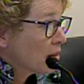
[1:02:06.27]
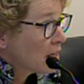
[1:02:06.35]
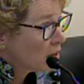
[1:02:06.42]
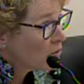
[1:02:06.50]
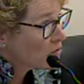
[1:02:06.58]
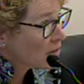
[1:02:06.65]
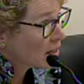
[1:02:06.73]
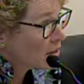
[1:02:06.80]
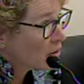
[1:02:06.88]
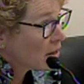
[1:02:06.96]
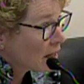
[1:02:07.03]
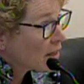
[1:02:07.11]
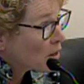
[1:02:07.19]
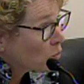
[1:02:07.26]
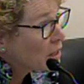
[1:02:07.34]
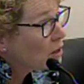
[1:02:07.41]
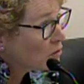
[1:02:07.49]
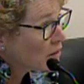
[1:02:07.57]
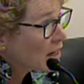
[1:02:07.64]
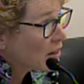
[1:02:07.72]
they don't value that, that we
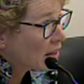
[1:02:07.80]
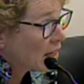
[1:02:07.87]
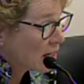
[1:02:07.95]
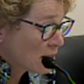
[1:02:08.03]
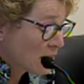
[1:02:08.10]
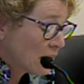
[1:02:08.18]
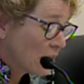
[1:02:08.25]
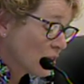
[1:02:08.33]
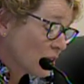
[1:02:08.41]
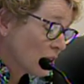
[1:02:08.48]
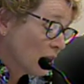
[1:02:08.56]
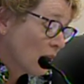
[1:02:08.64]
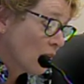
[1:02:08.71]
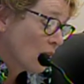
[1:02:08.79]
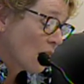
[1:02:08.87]
don't value that as a nation.